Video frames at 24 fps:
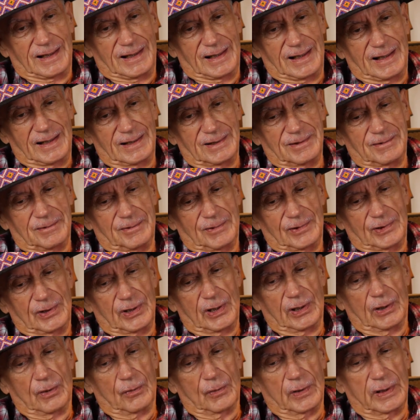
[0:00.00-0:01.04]
And
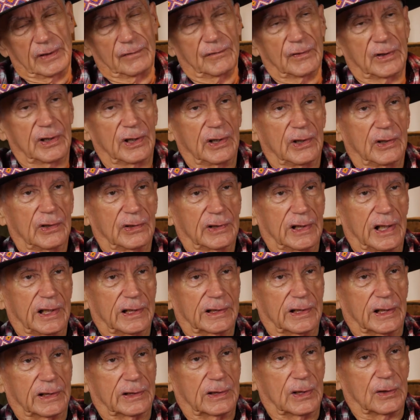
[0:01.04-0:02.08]
you don't even hear
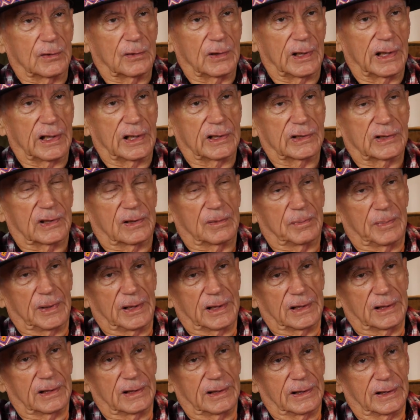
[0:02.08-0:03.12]
that. They're too lazy to
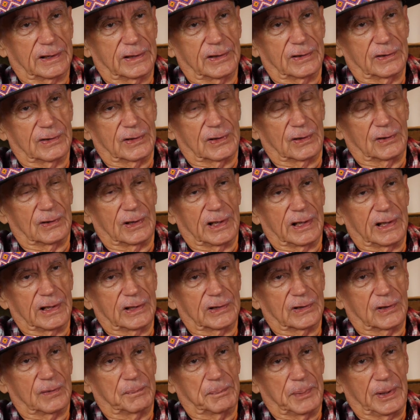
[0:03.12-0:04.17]
make liquor, too
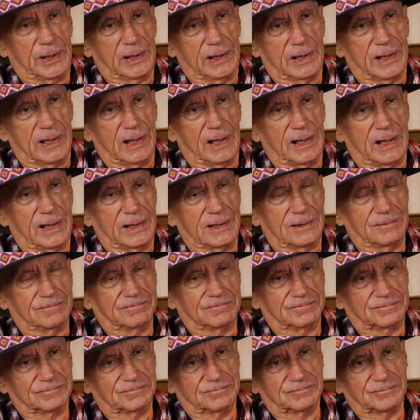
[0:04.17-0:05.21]
lazy to pick cotton,
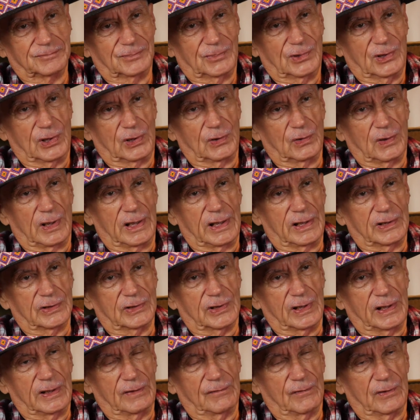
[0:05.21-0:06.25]
too
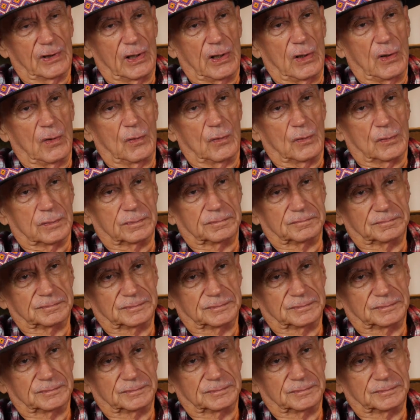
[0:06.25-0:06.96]
lazy to even hoe.